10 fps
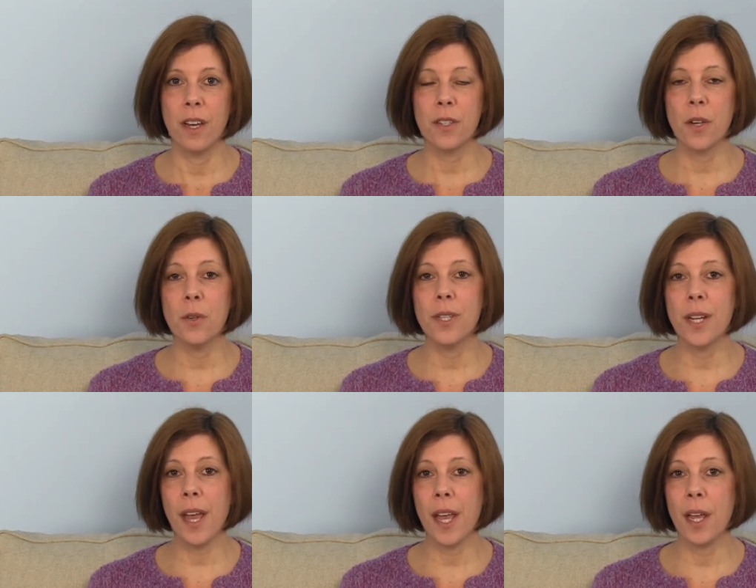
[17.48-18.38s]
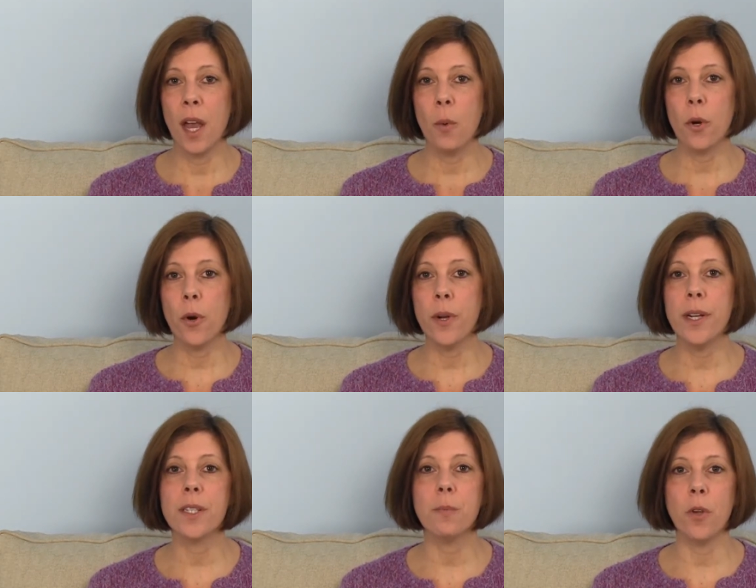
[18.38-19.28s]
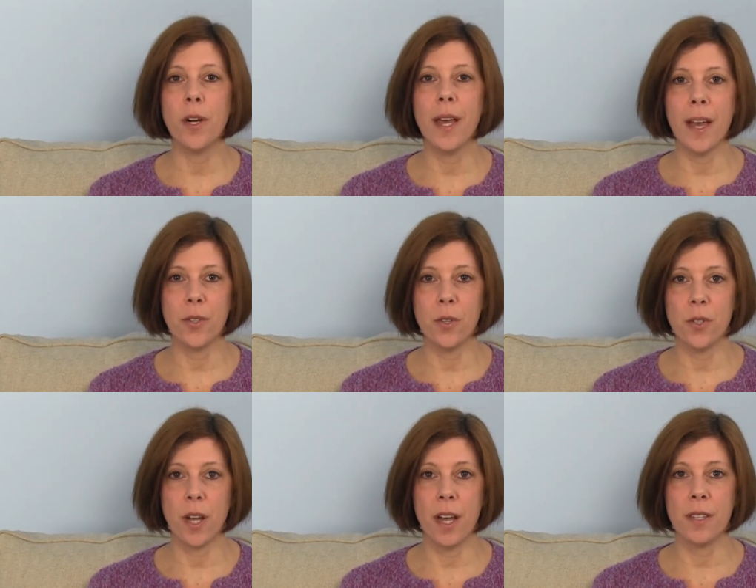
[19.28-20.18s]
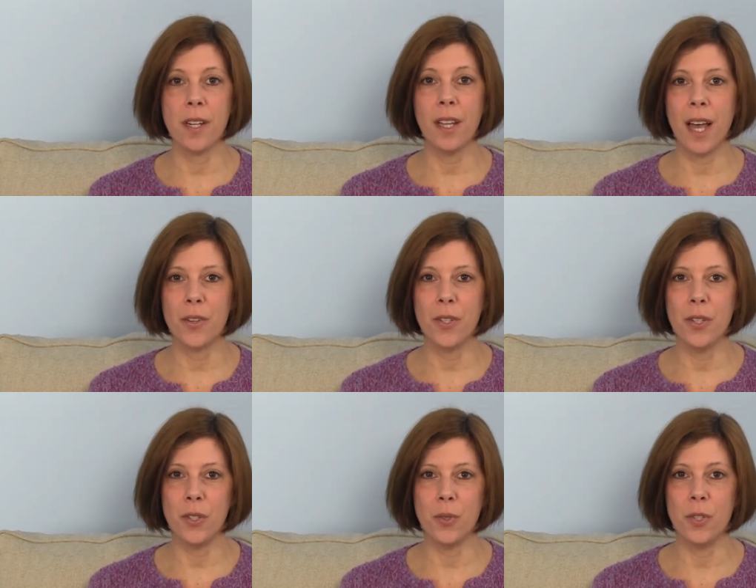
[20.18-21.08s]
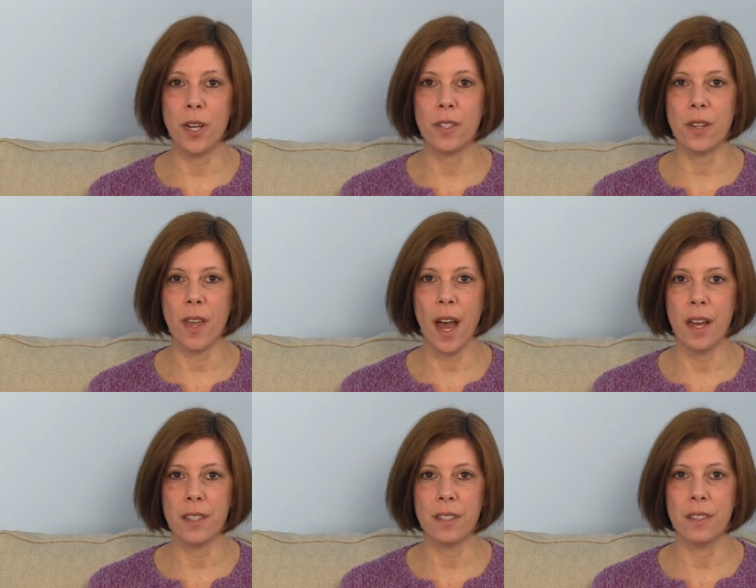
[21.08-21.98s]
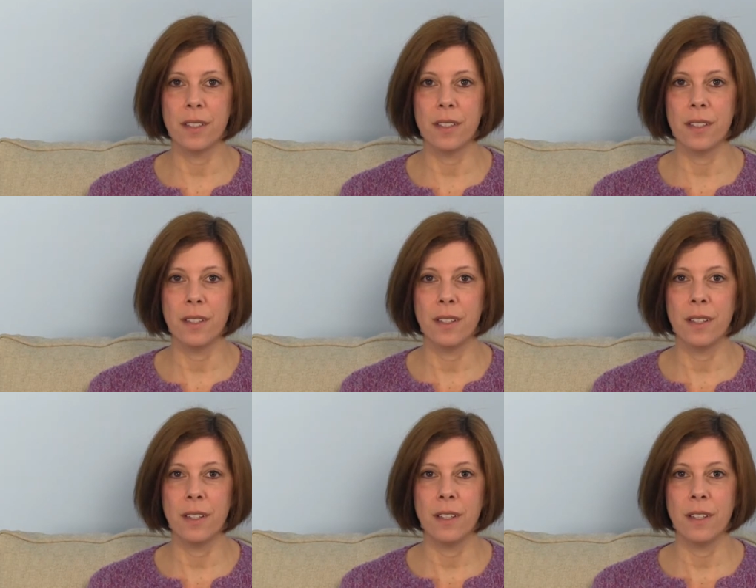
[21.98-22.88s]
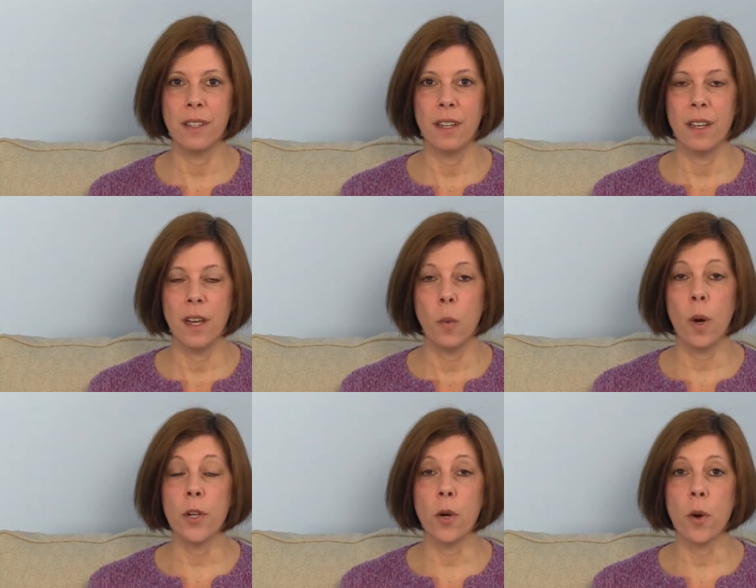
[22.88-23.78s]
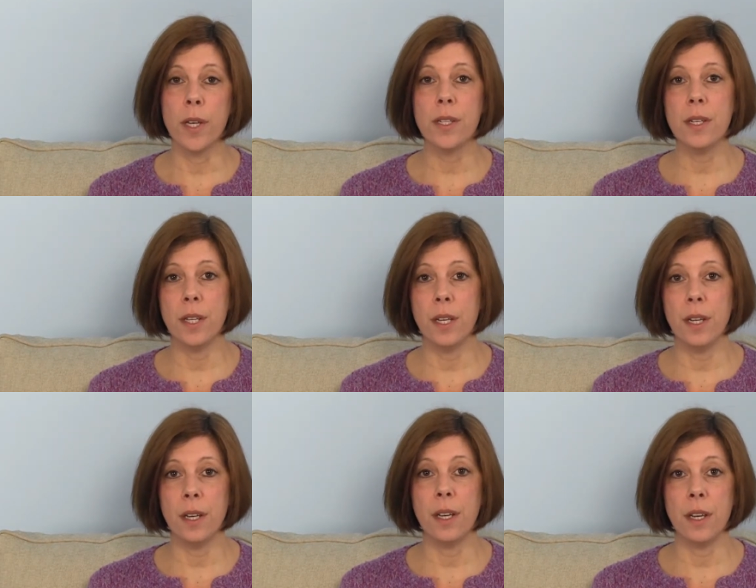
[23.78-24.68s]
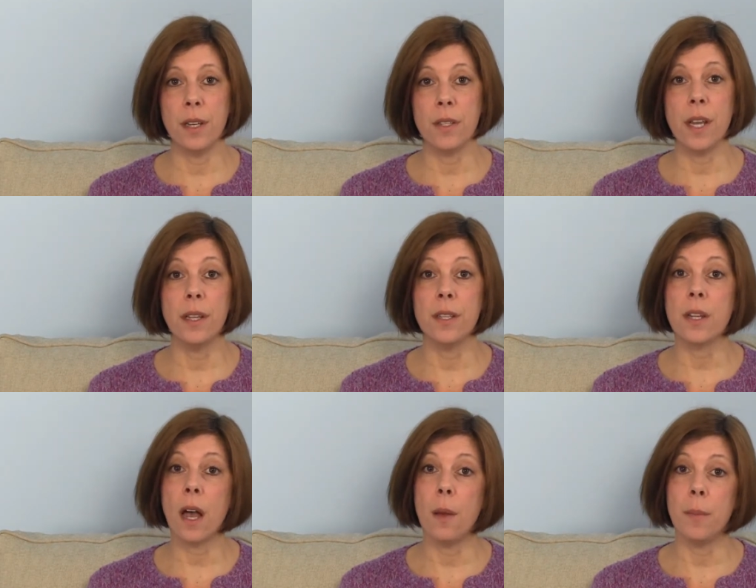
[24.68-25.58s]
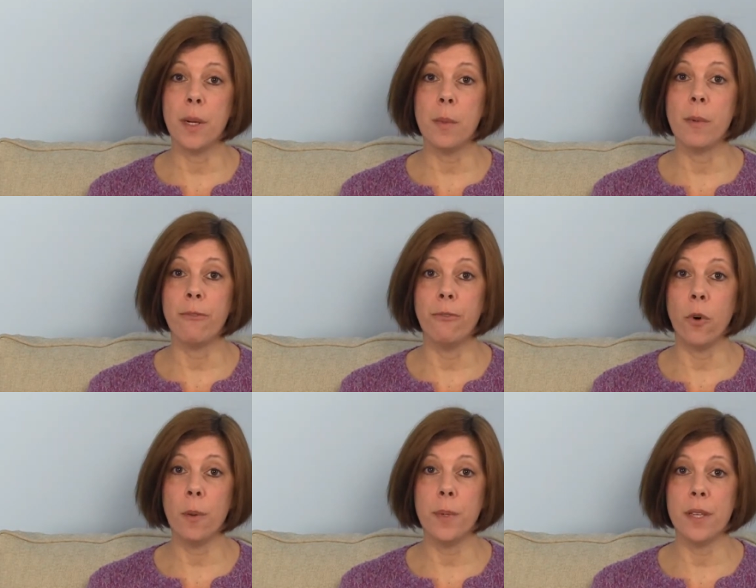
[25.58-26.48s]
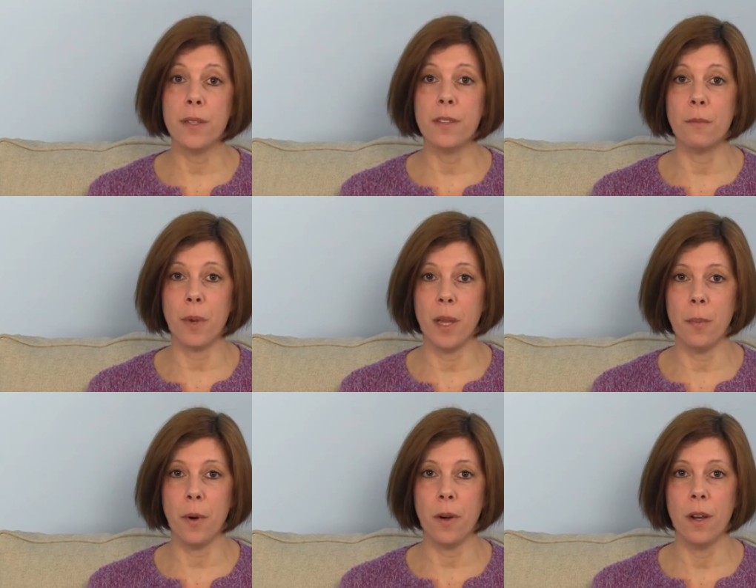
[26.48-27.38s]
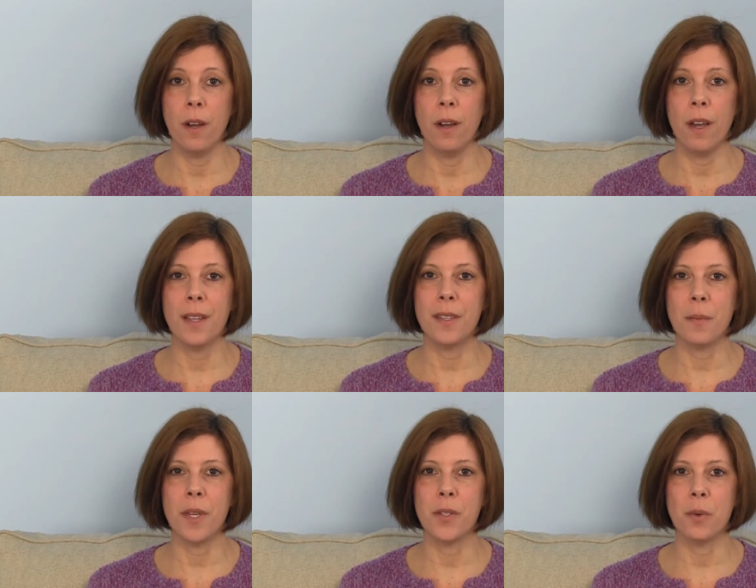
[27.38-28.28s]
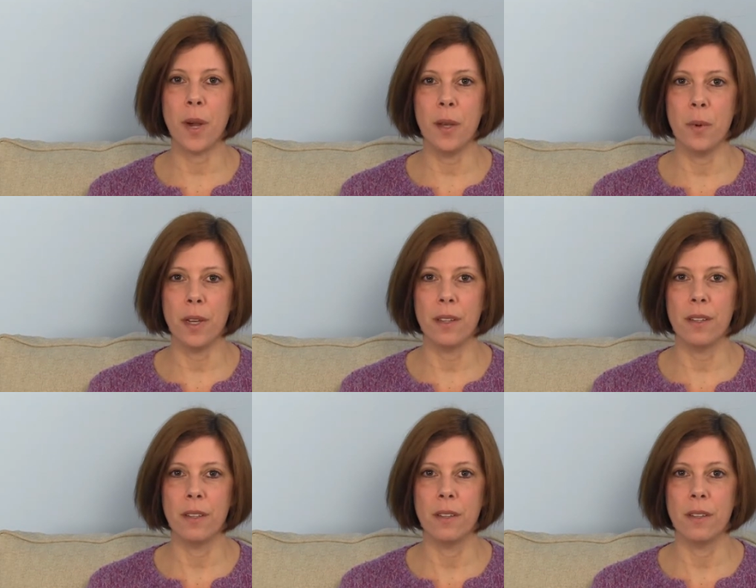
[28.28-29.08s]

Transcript: So today, we're going to explore an exercise that allows you to do just that. What you're going to need is at least a minimum of four pieces of paper and something to write with.